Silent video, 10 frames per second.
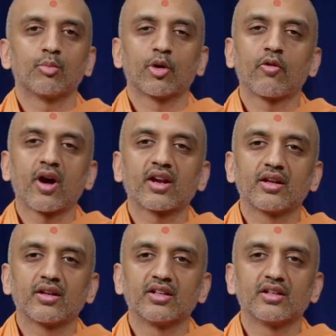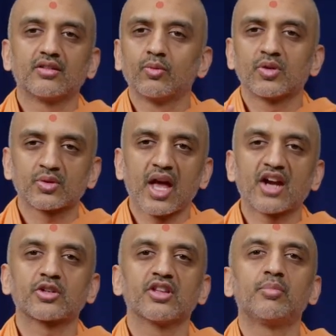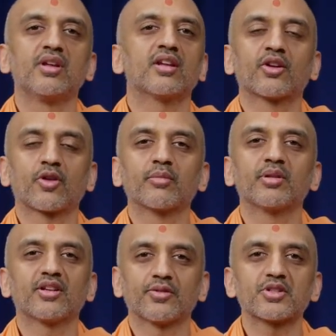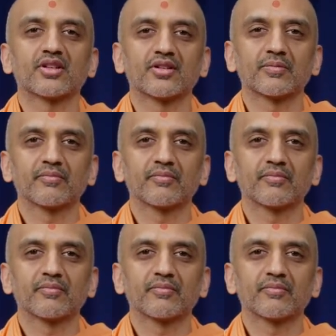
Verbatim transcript: Bhagwan was actually being incredibly efficient.